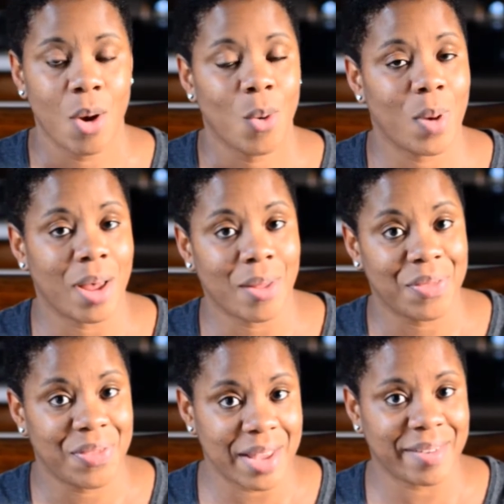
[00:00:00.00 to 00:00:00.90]
Well,
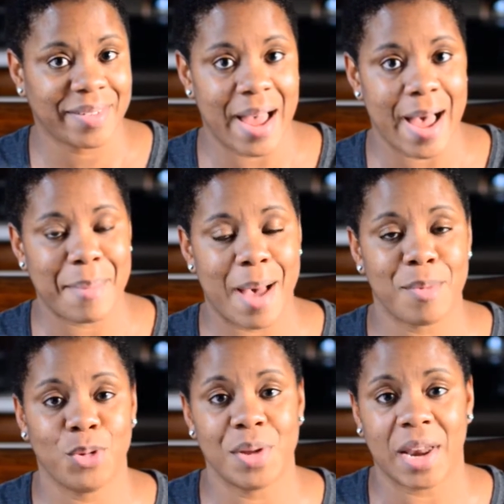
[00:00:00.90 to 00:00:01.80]
this time I'm
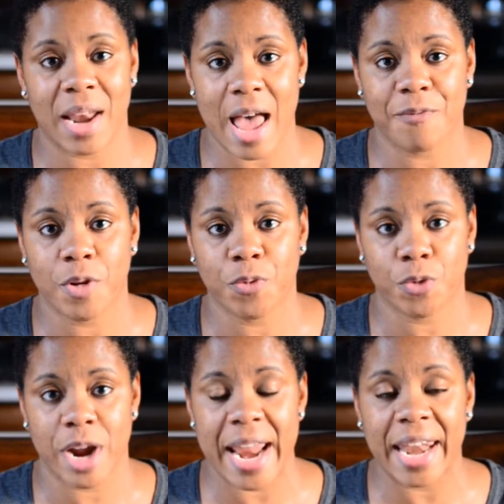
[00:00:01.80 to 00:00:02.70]
doing the Life of
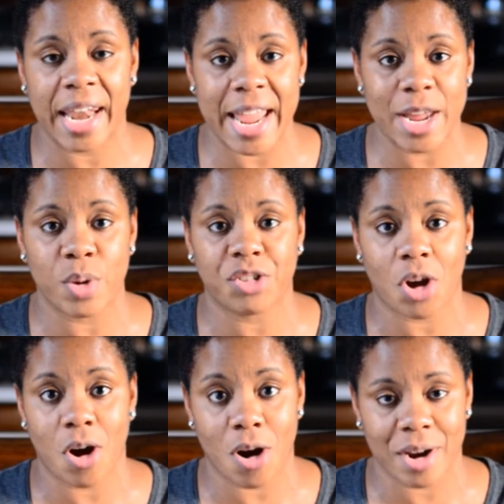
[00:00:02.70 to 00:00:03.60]
Fred language
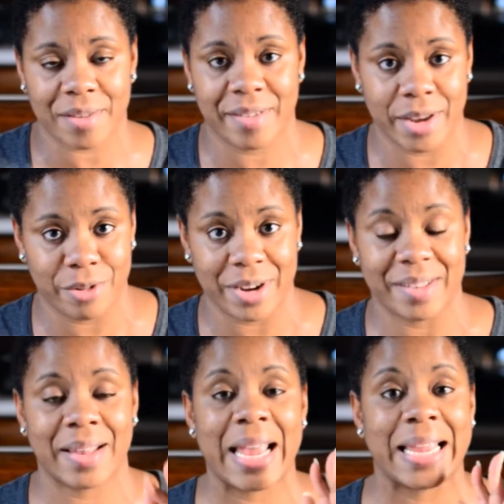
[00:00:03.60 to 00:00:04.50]
arts
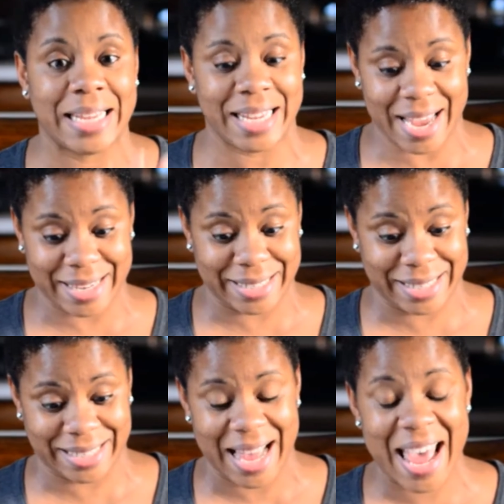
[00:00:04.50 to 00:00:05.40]
series.
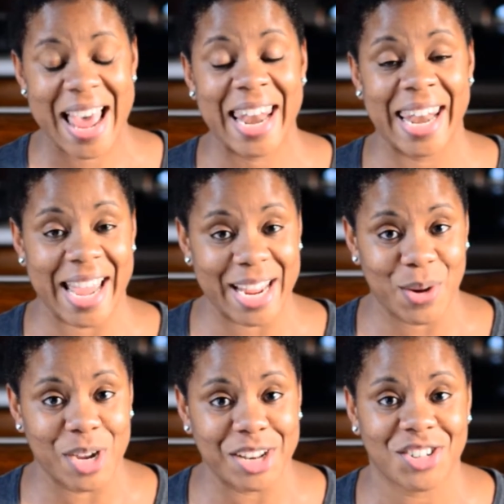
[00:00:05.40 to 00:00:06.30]
Yes,
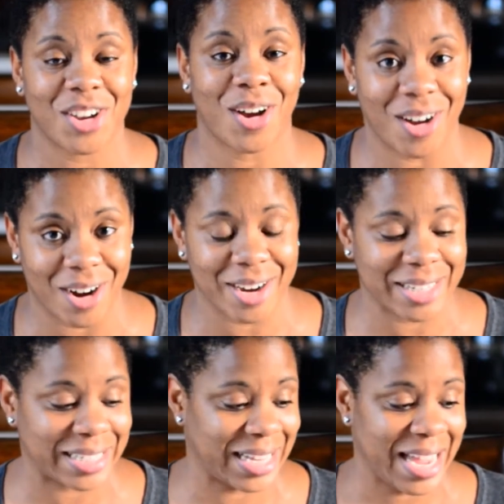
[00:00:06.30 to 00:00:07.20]
language
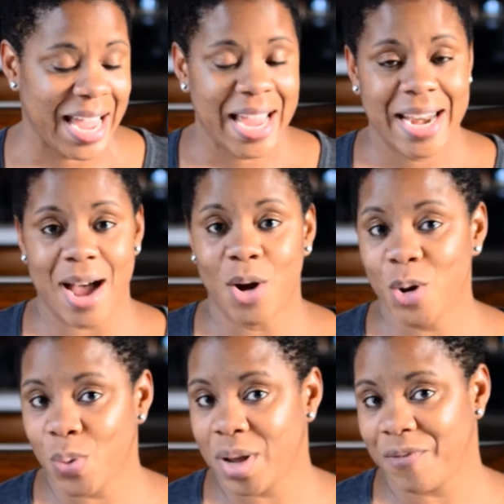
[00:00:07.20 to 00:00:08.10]
arts. Now,
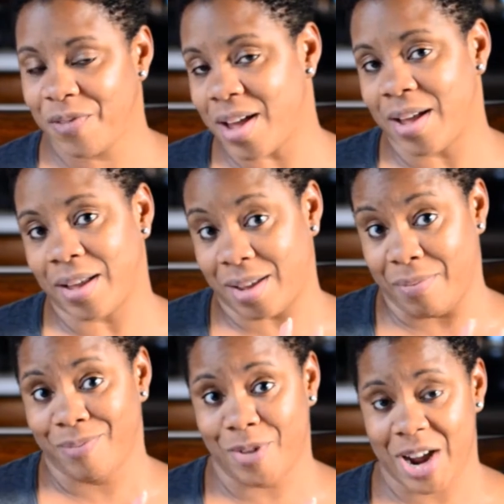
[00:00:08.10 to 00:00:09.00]
who would have thunk,
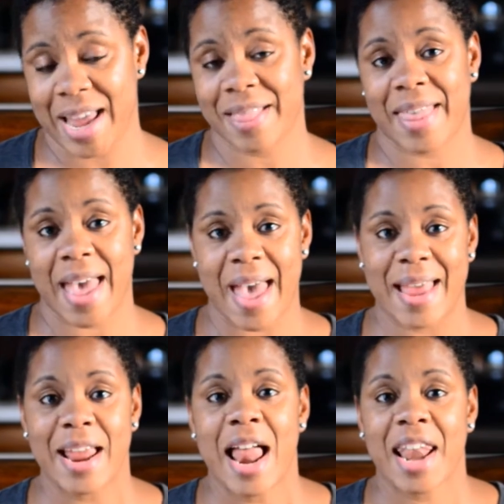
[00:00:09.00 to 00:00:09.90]
right,
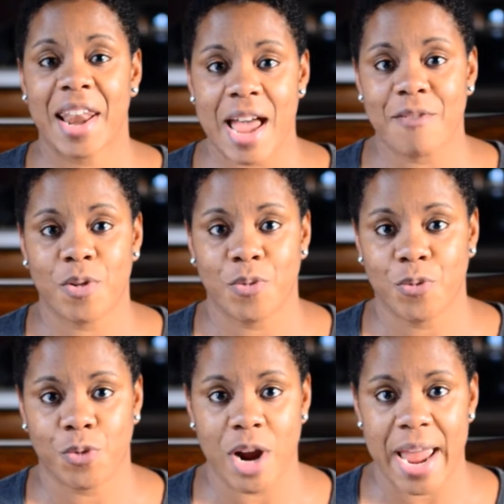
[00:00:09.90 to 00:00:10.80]
that Life of
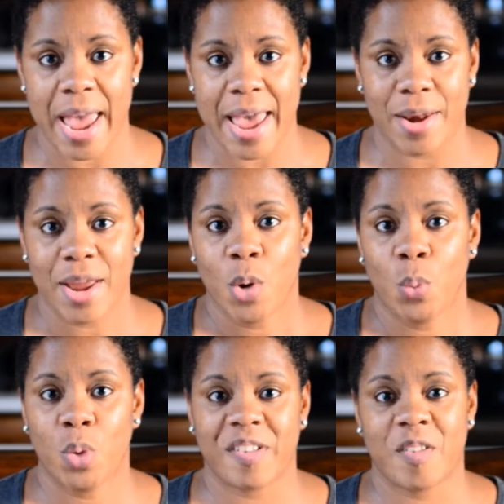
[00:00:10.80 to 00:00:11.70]
Fred
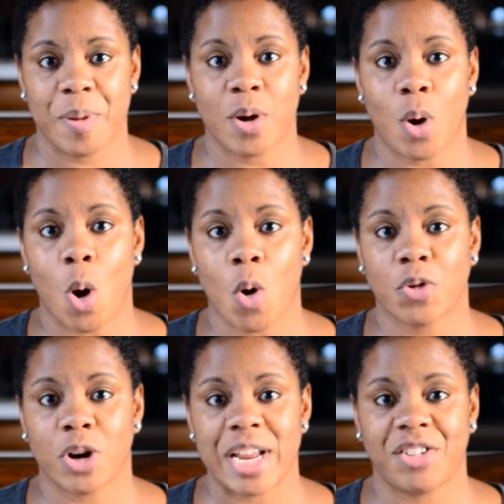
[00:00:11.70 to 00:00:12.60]
would spill
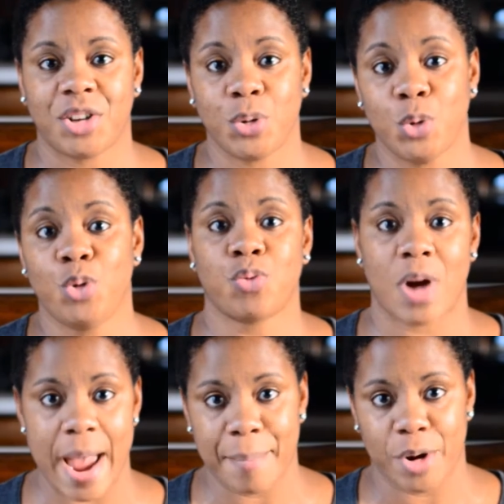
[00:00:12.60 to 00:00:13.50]
over into
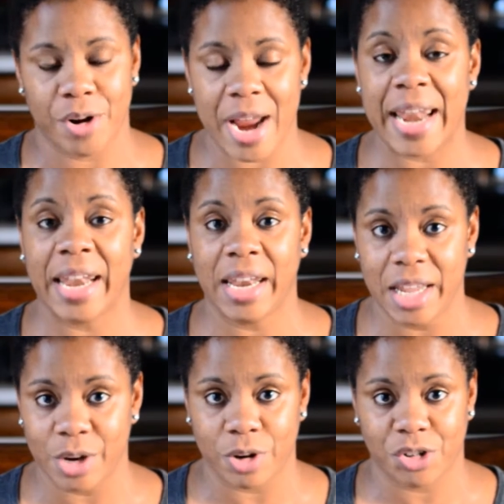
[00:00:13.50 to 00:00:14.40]
grammar and
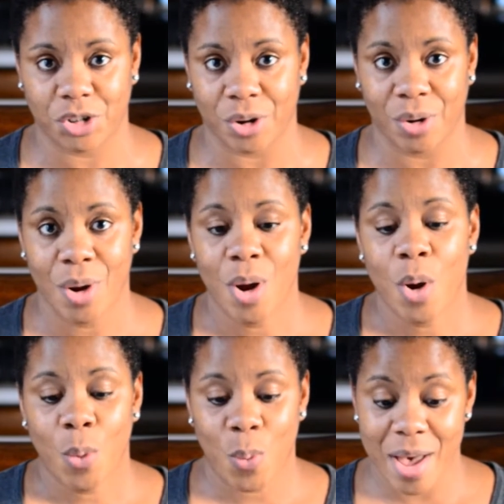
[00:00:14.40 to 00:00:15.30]
literature?
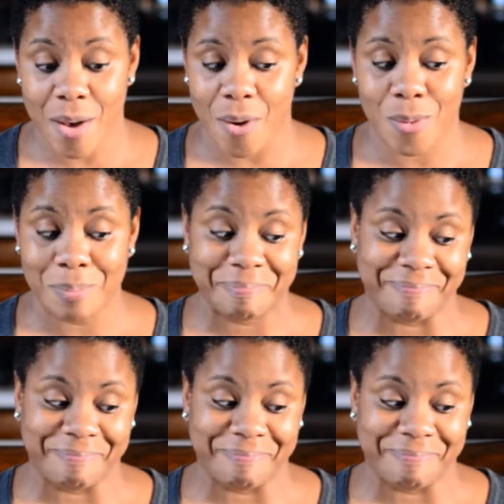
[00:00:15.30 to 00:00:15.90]
Well,